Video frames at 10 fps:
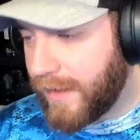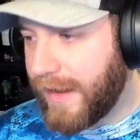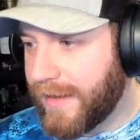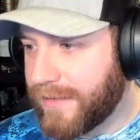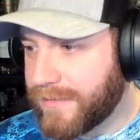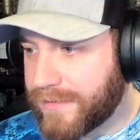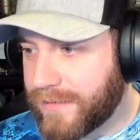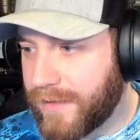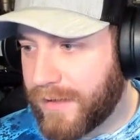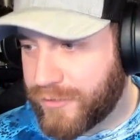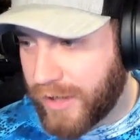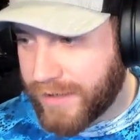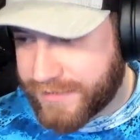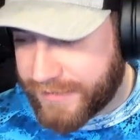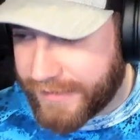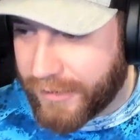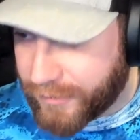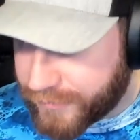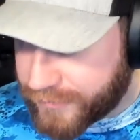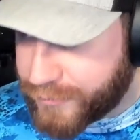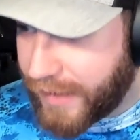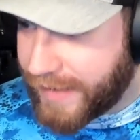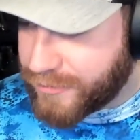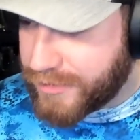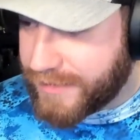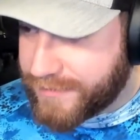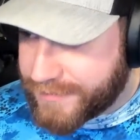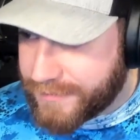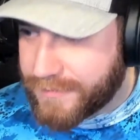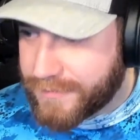and adjust their strategies.